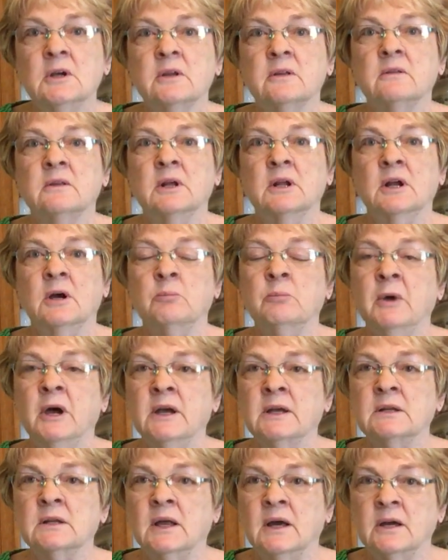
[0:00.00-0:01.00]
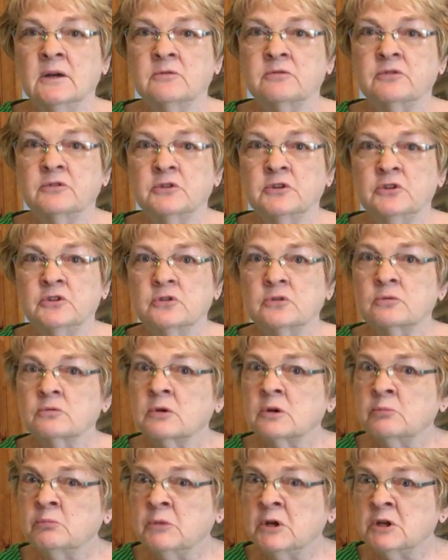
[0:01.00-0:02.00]
that I might like for you to
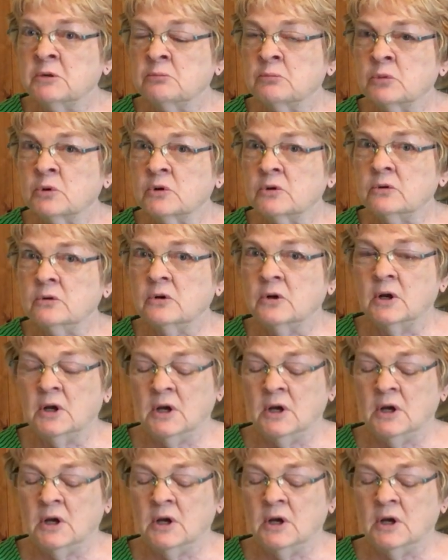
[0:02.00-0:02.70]
remember,